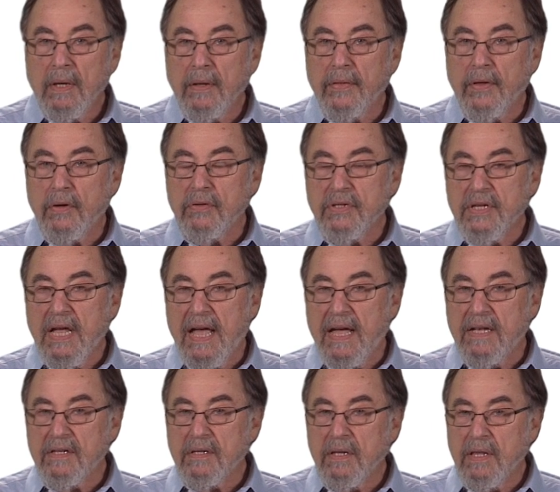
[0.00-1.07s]
those,
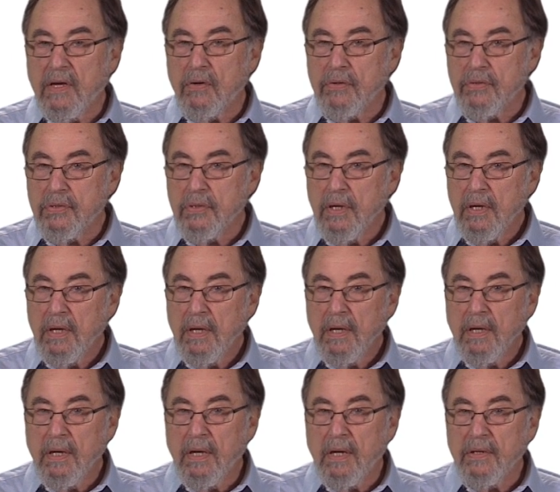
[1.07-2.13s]
those
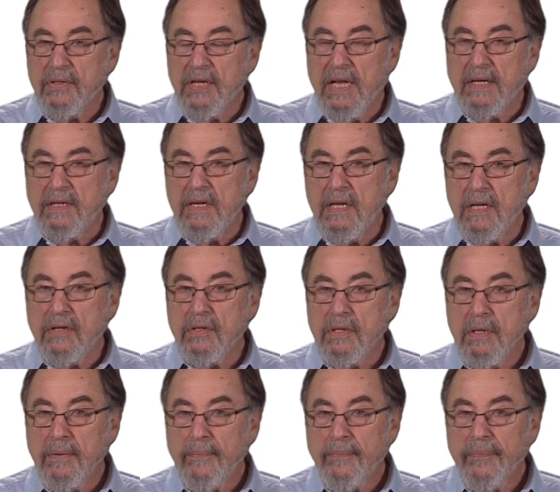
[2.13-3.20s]
uh,
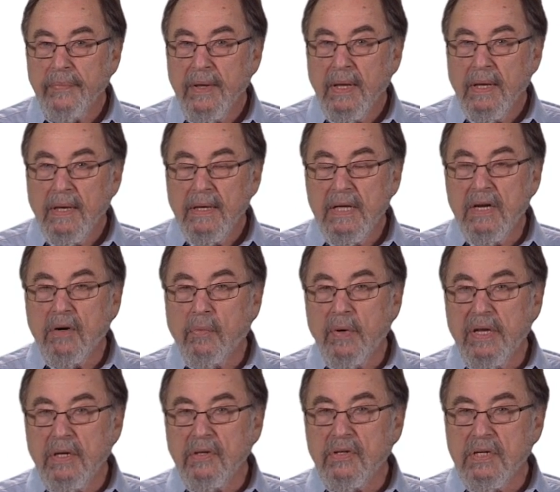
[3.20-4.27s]
techniques. Here
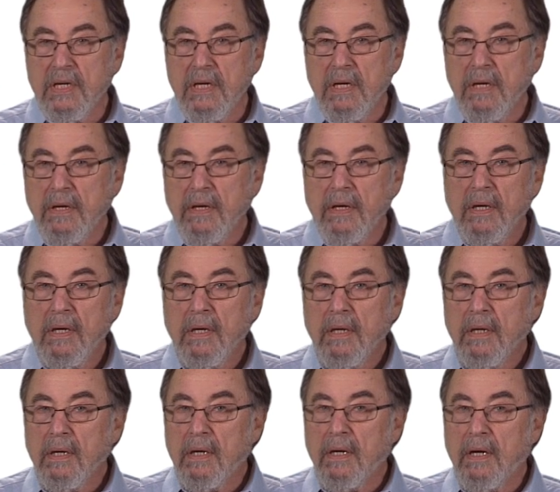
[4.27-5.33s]
we can see
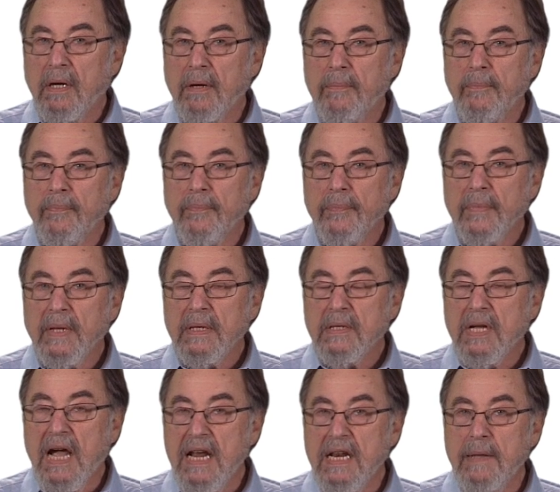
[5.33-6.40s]
uh,
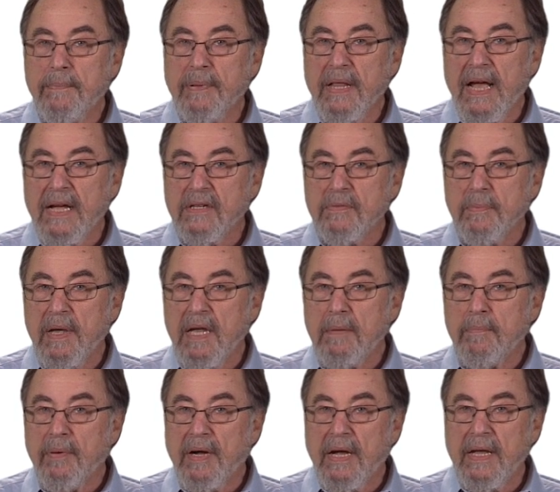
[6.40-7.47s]
tiny plaques
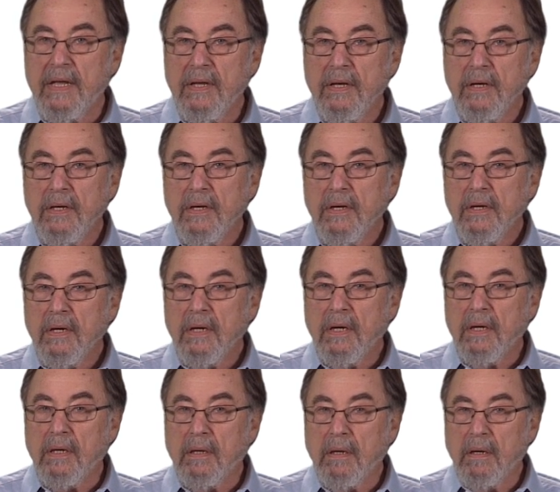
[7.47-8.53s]
made by
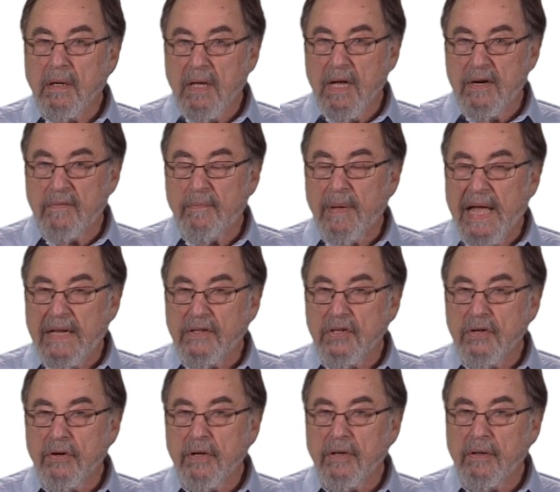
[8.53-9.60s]
a, a, kind of
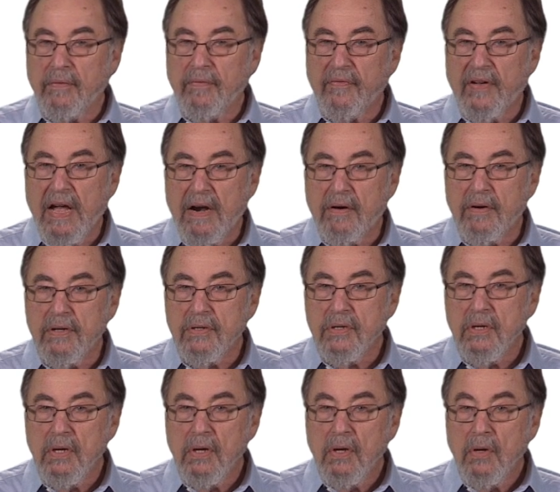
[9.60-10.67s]
bacterial
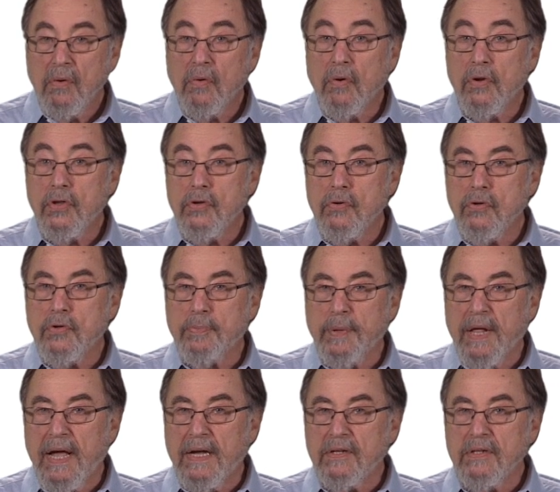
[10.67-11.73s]
virus or huge
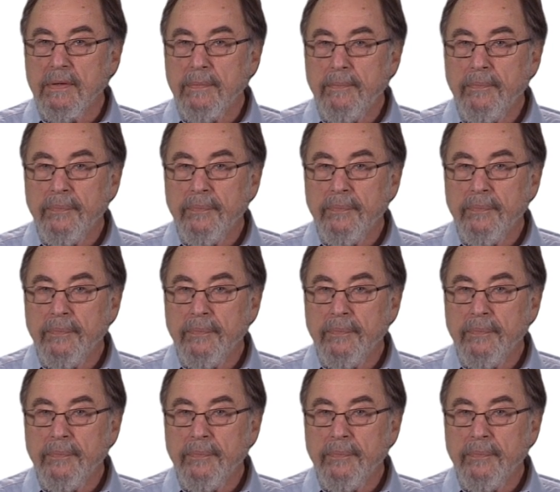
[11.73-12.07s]
plaques